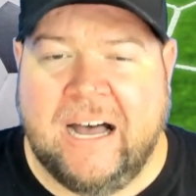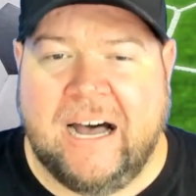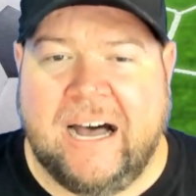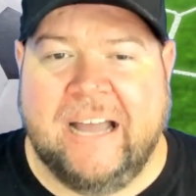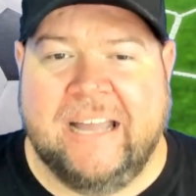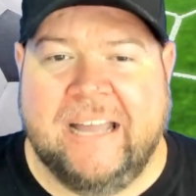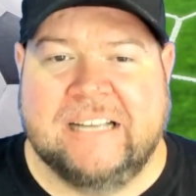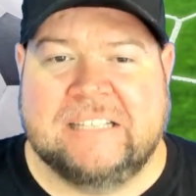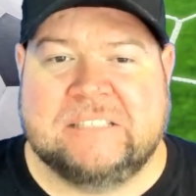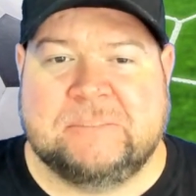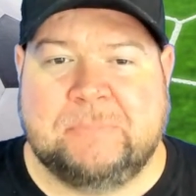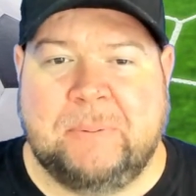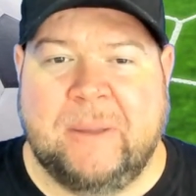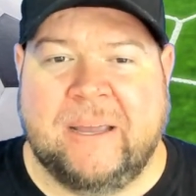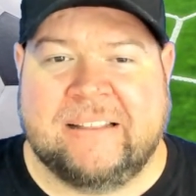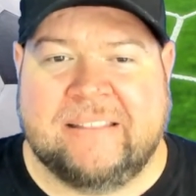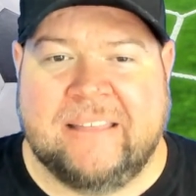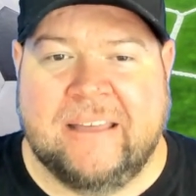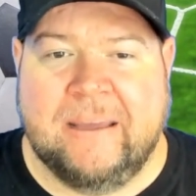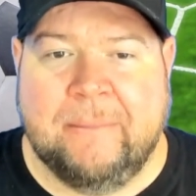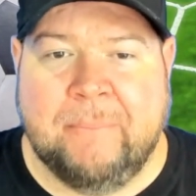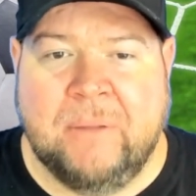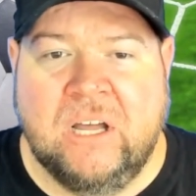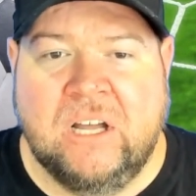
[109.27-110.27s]
I expect
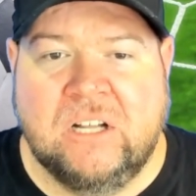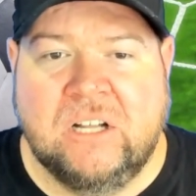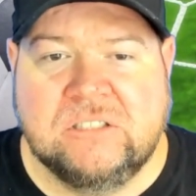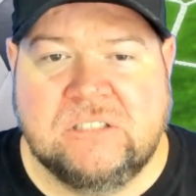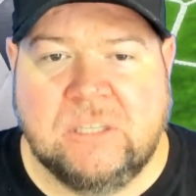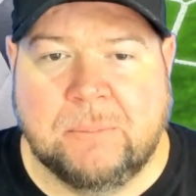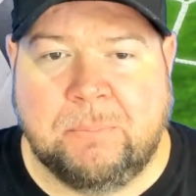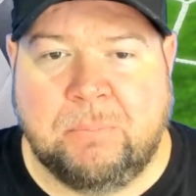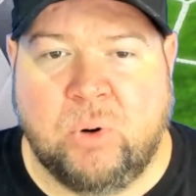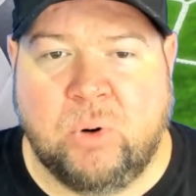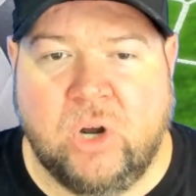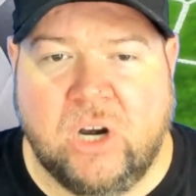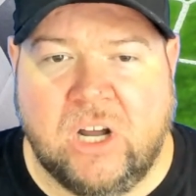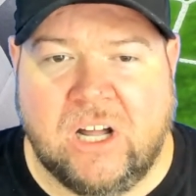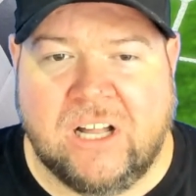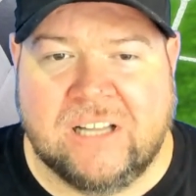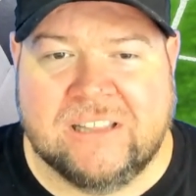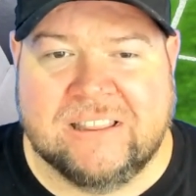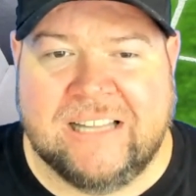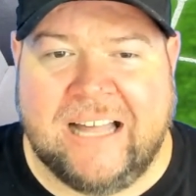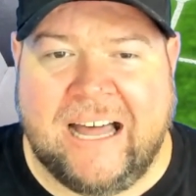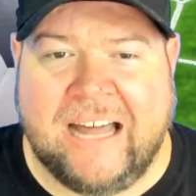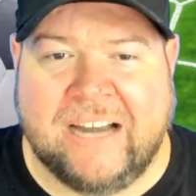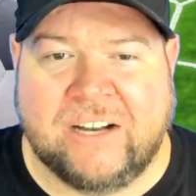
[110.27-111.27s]
them to put a
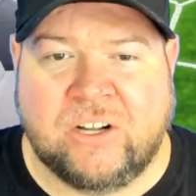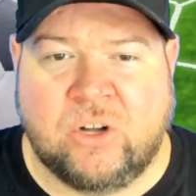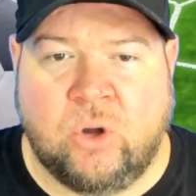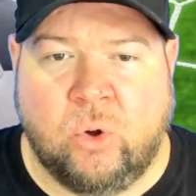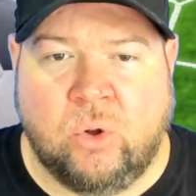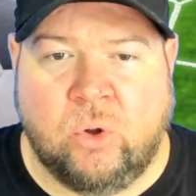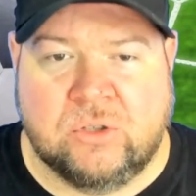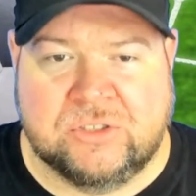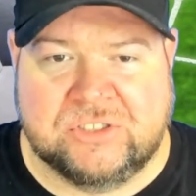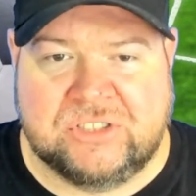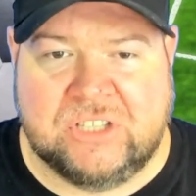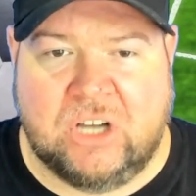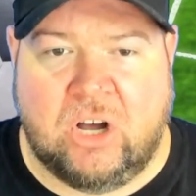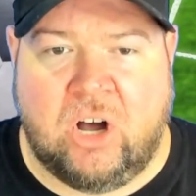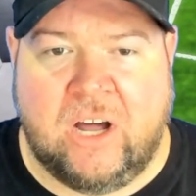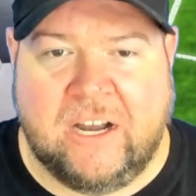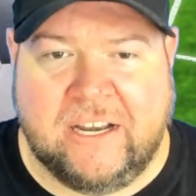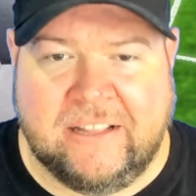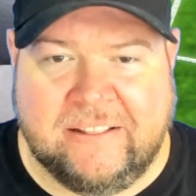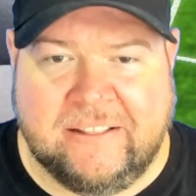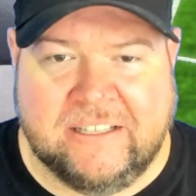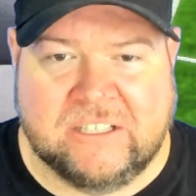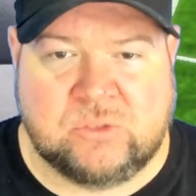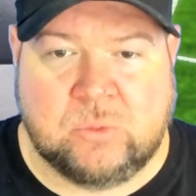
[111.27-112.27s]
lot of goals
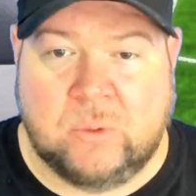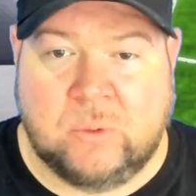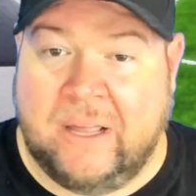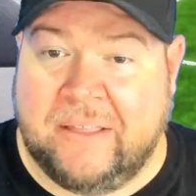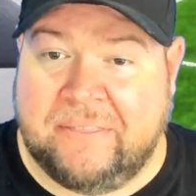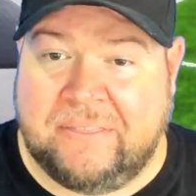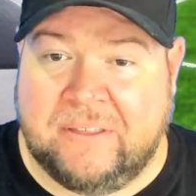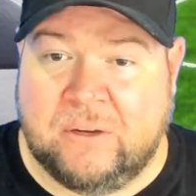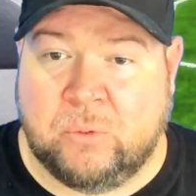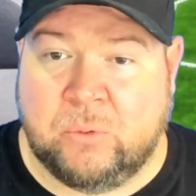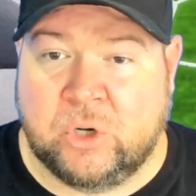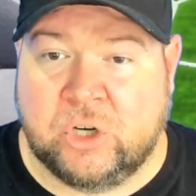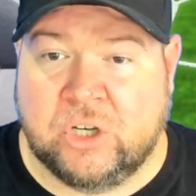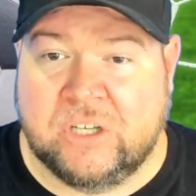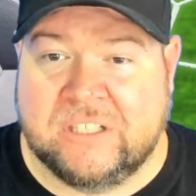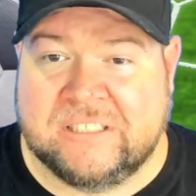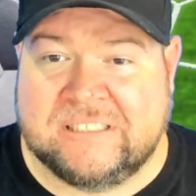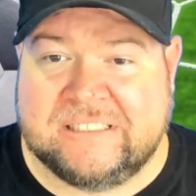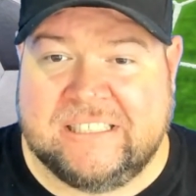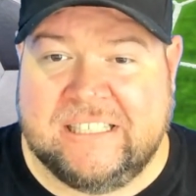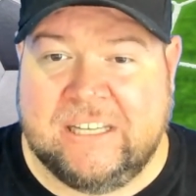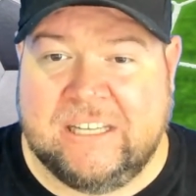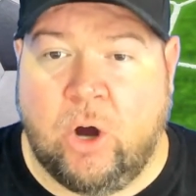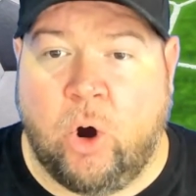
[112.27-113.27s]
on in this one. I think we're going to
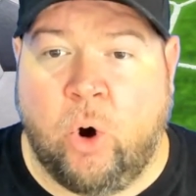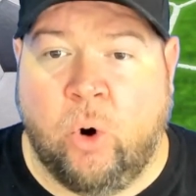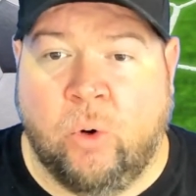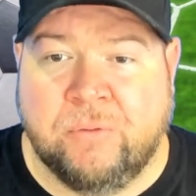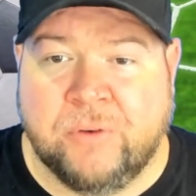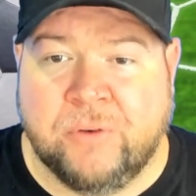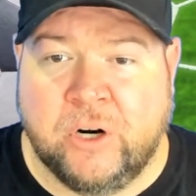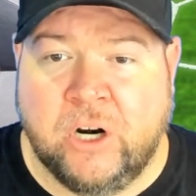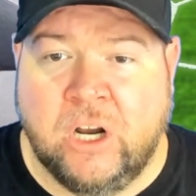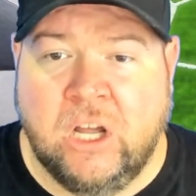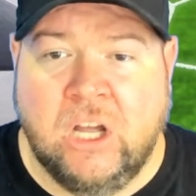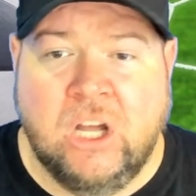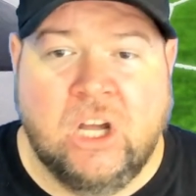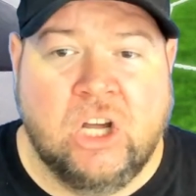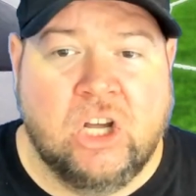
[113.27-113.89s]
see over